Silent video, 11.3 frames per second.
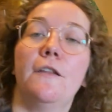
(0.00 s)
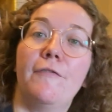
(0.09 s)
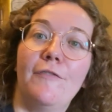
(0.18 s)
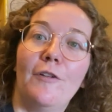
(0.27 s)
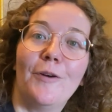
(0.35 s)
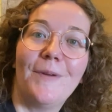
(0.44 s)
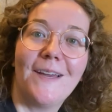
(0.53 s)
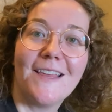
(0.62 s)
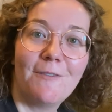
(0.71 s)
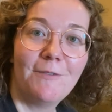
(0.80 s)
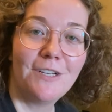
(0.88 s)
the floor
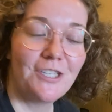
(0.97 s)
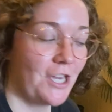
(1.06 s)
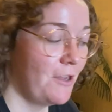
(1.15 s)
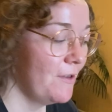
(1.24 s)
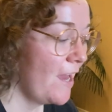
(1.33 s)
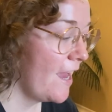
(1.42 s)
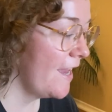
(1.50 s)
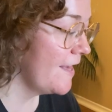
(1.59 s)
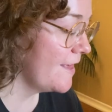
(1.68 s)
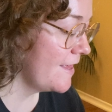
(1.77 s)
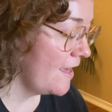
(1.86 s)
because I want to show you
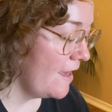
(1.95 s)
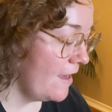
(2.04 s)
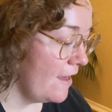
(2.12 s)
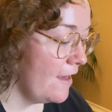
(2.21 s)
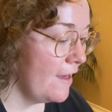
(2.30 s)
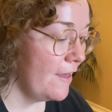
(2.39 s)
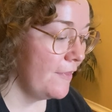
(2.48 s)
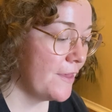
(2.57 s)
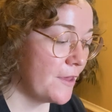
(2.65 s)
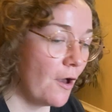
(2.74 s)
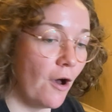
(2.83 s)
guys
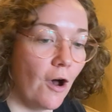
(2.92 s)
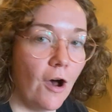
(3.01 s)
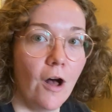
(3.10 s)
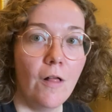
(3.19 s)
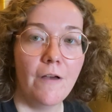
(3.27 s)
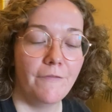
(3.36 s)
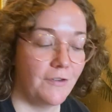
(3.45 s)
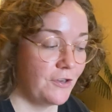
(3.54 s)
this haul of